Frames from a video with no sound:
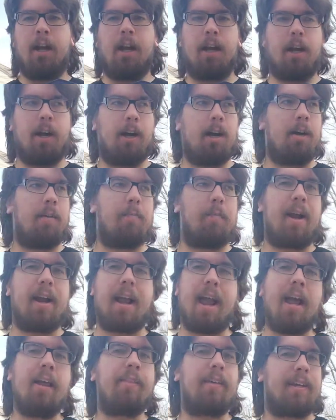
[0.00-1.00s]
I
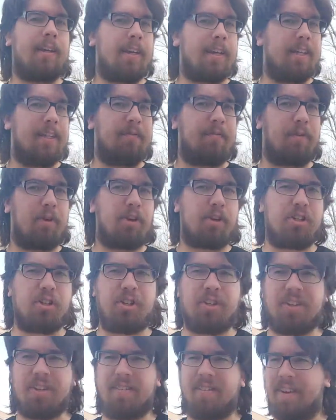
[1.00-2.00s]
had the kids'
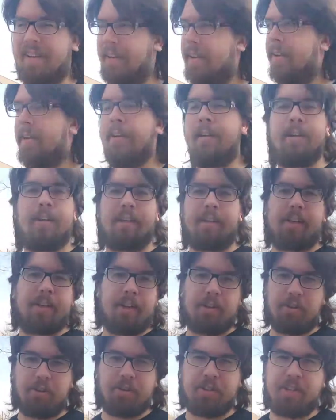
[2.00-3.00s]
versions like
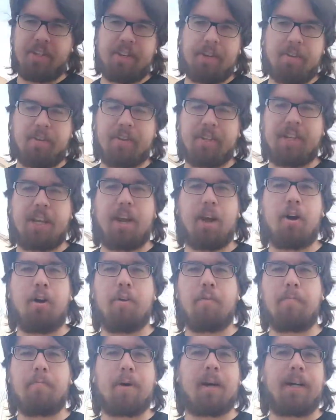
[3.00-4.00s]
years and years
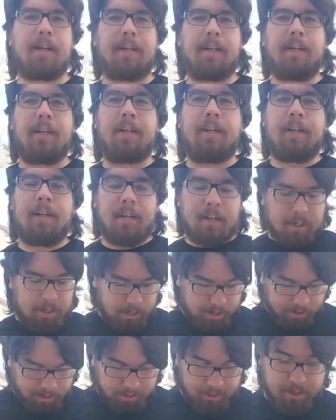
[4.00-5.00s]
ago, but
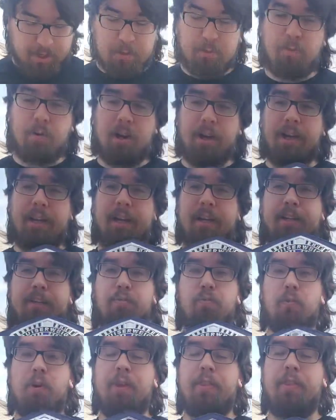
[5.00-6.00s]
this one
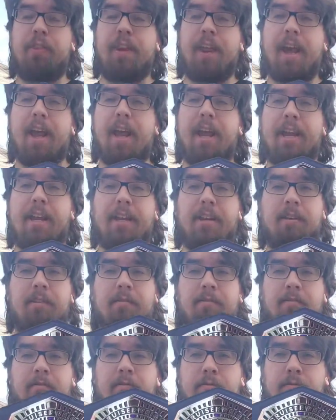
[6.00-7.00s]
is one that I
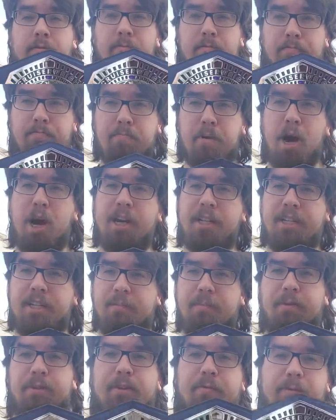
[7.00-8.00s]
bought
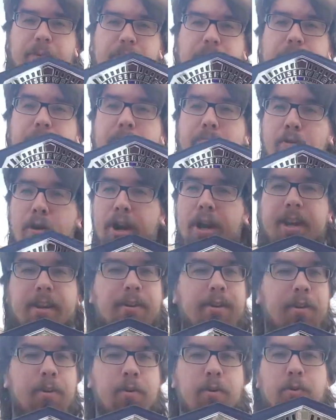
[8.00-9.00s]
specifically, brand
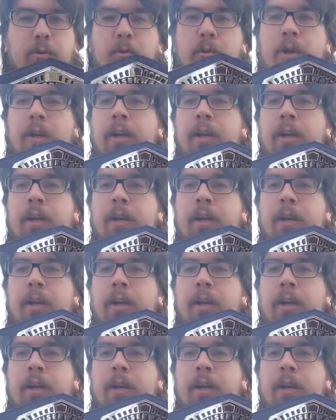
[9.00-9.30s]
new.